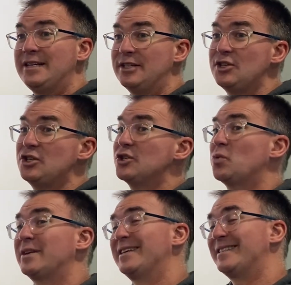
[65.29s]
This is just
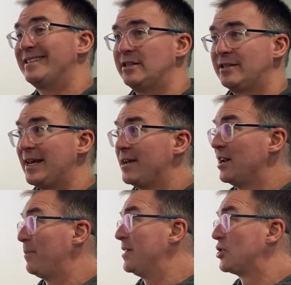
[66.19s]
what gets taken
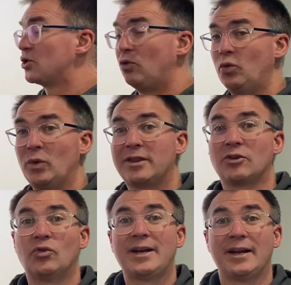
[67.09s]
up and sold with the
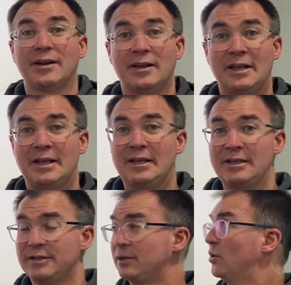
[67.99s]
grain.
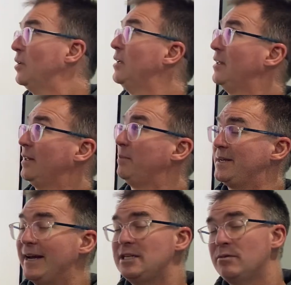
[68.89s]
So
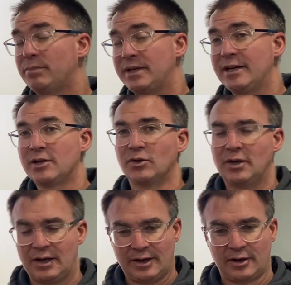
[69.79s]
potassium in particular,
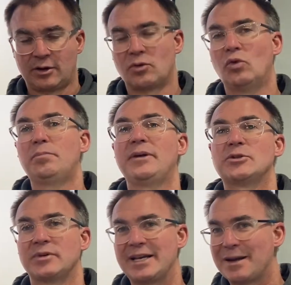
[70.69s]
corn plants will
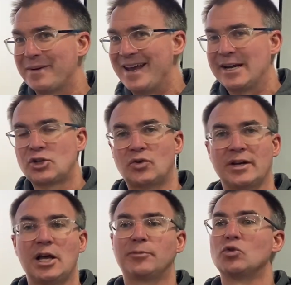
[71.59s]
take up extra. It
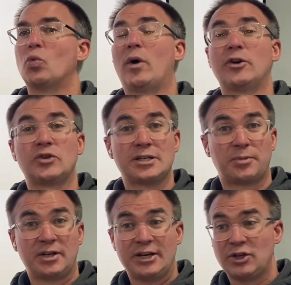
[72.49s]
helps with water
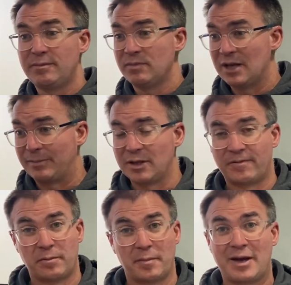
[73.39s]
transportation
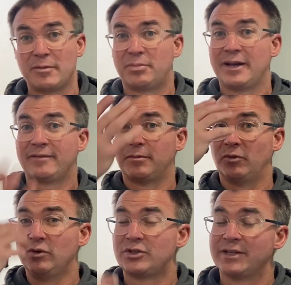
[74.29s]
from the bottom of the plant, from the
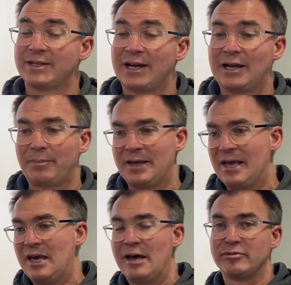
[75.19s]
roots to the top,
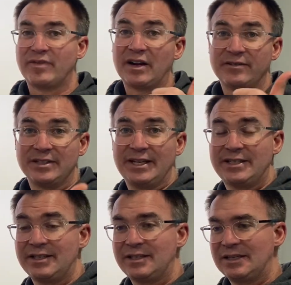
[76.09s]
helps fight off
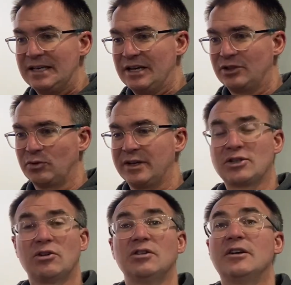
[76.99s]
diseases. So it's
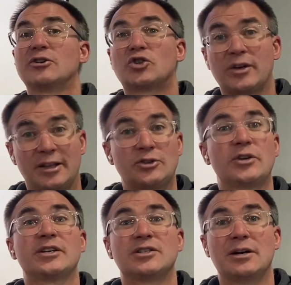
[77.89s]
called luxury
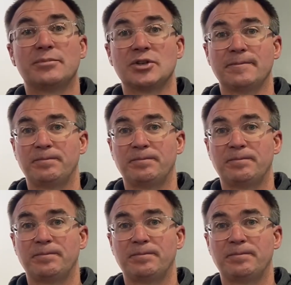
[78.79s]
consumption.